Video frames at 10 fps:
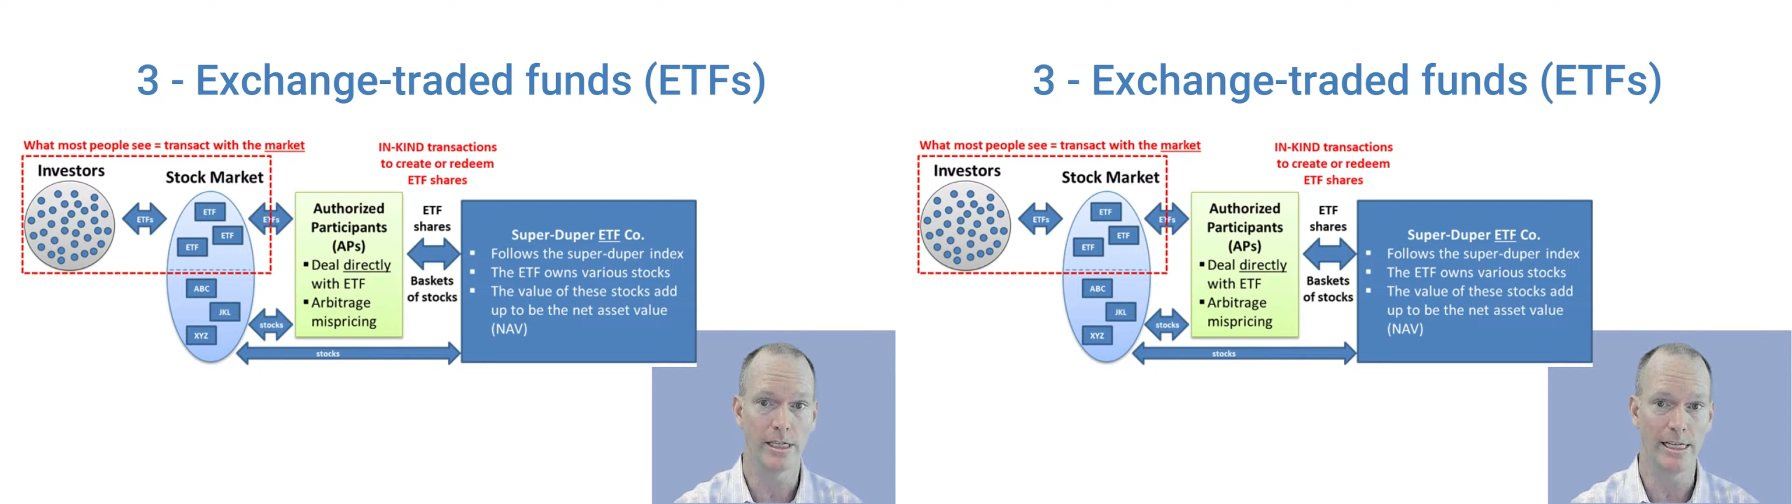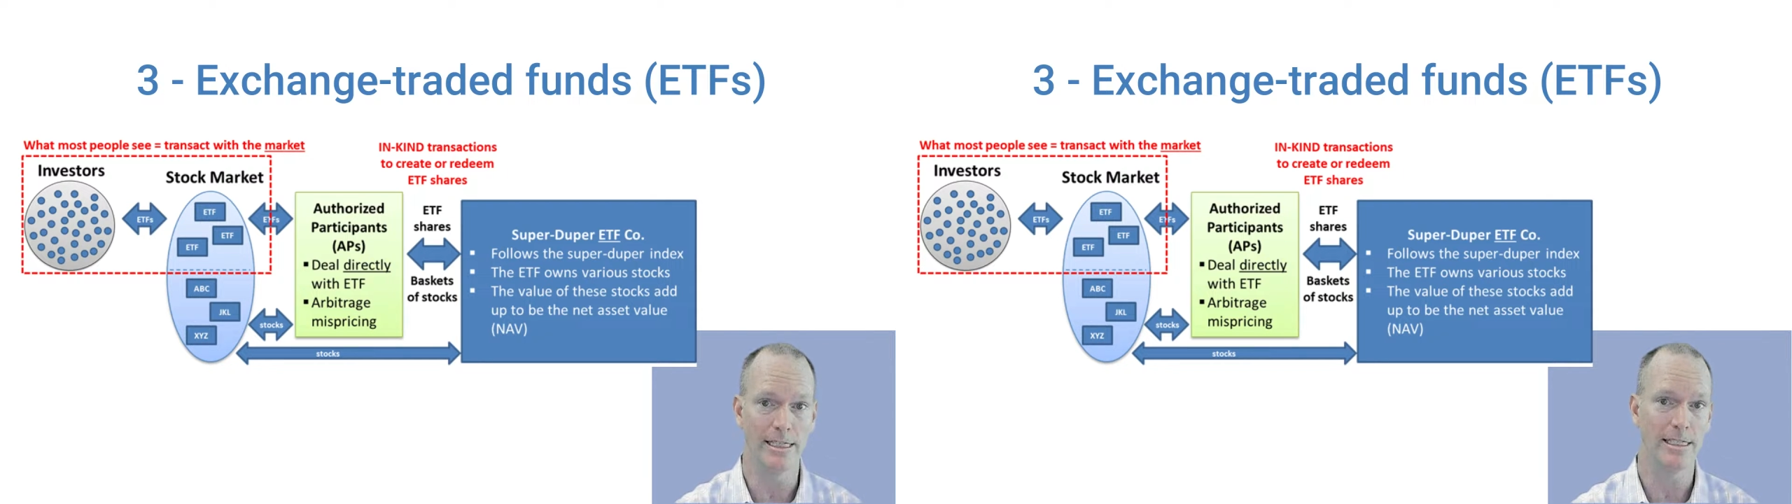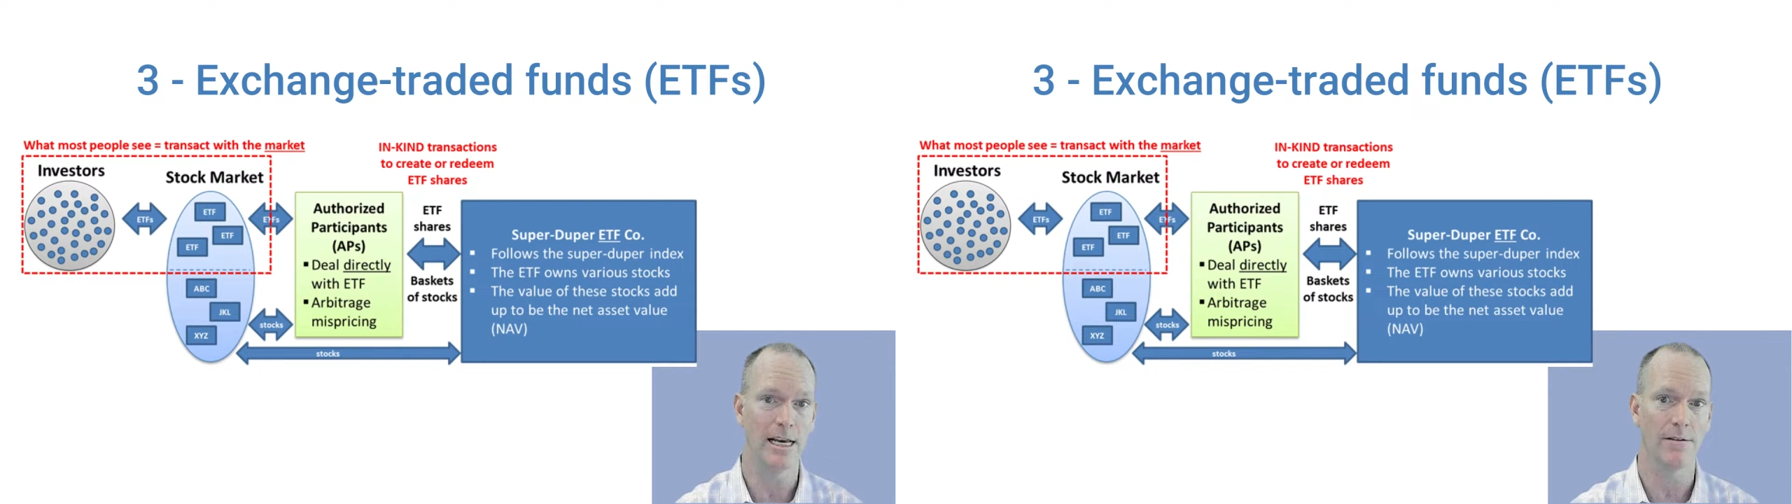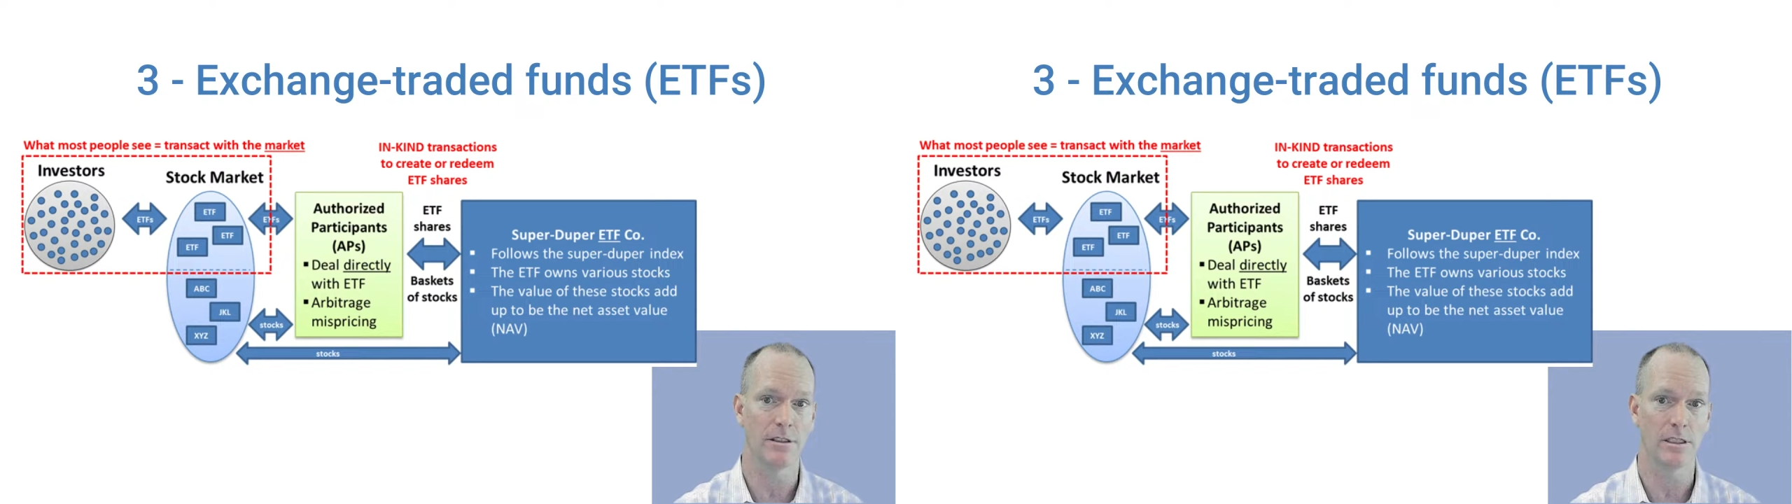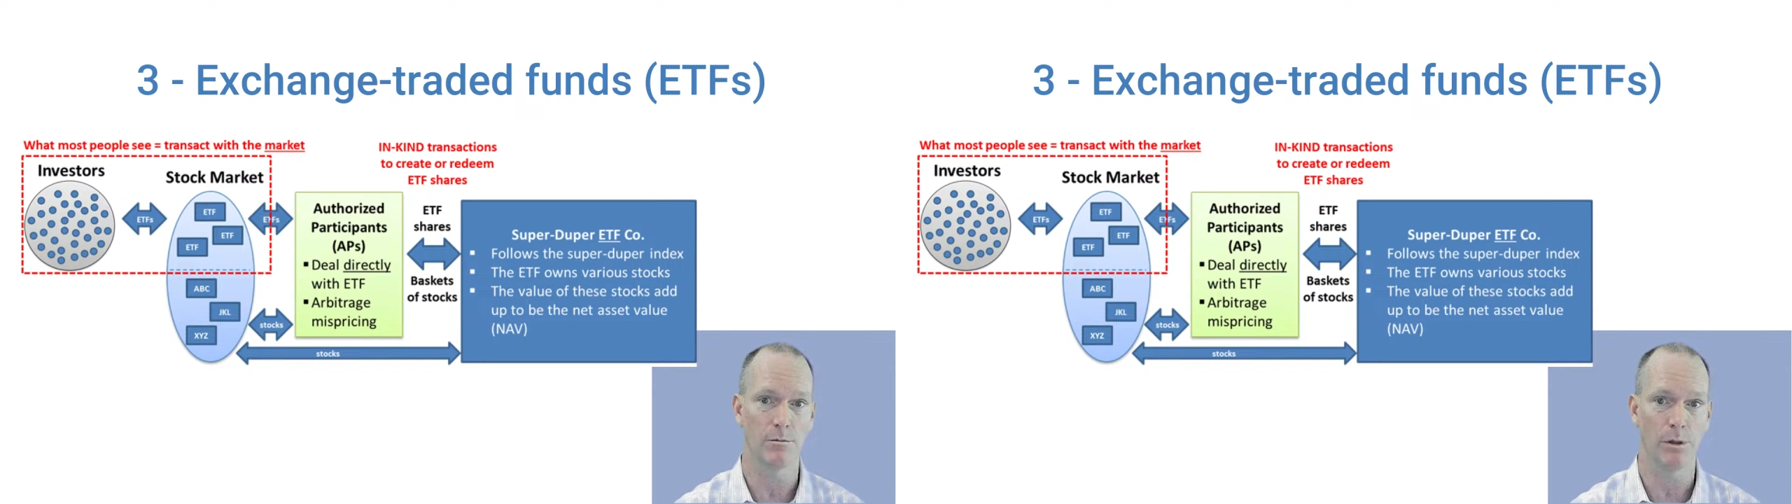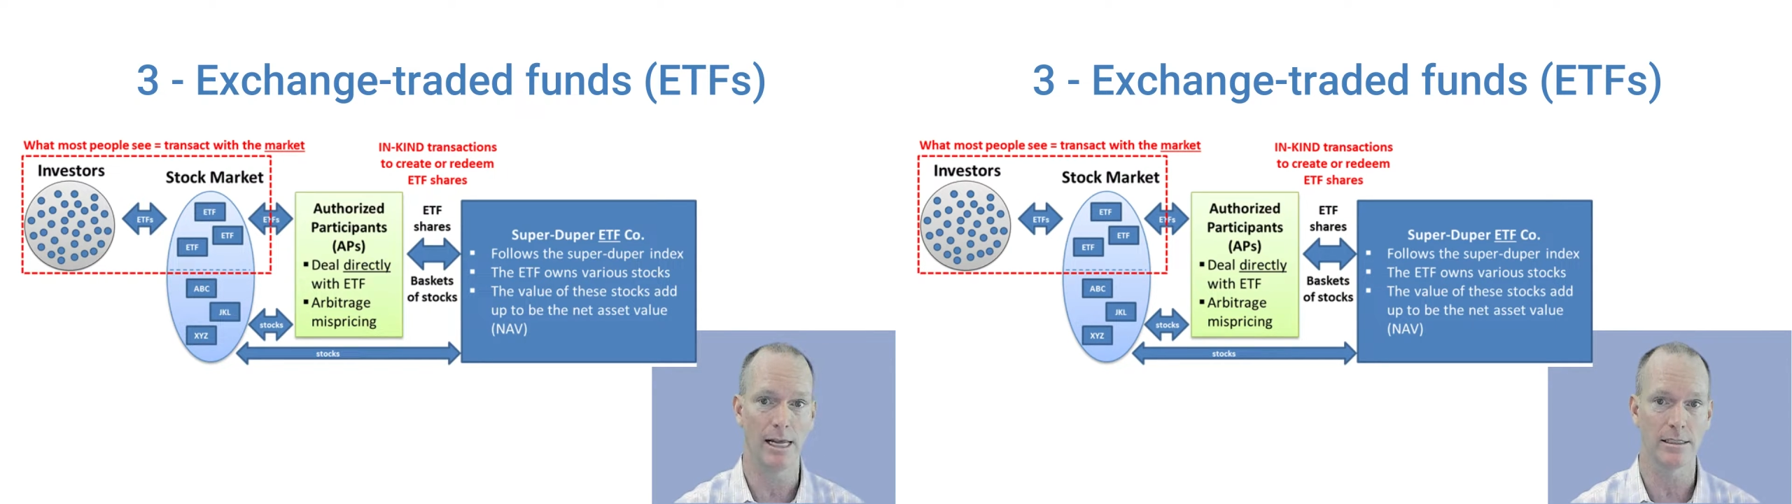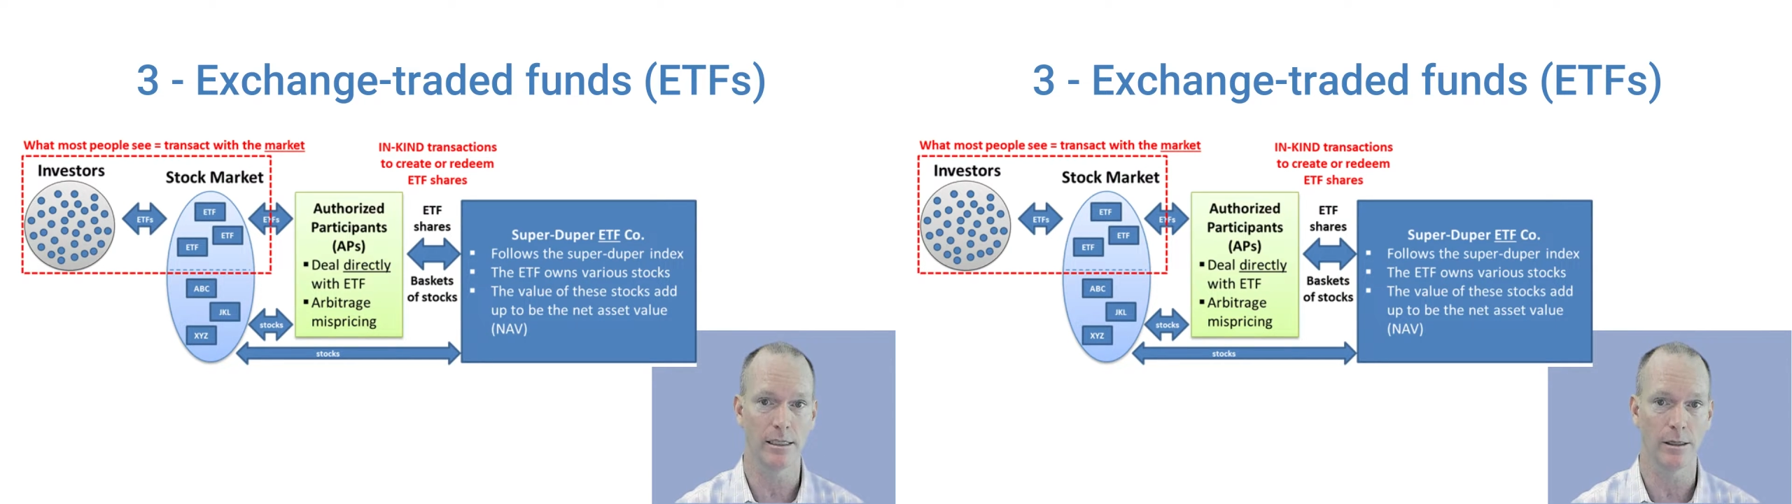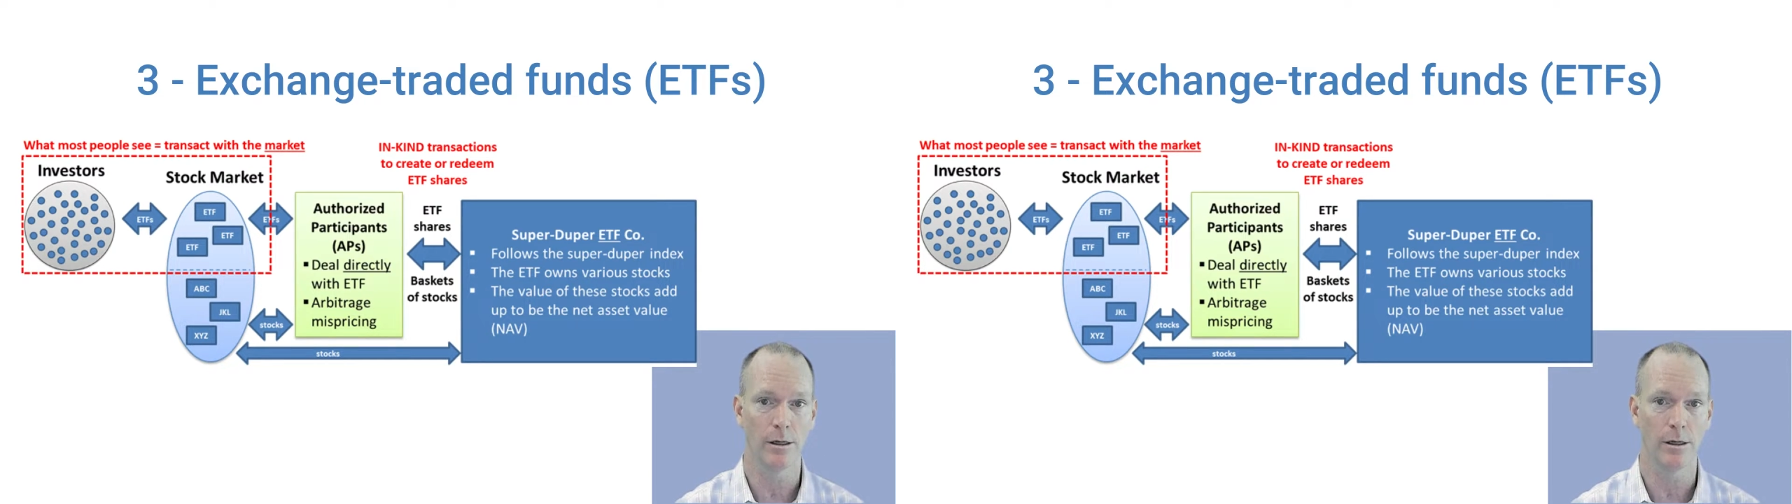ETFs this blessing,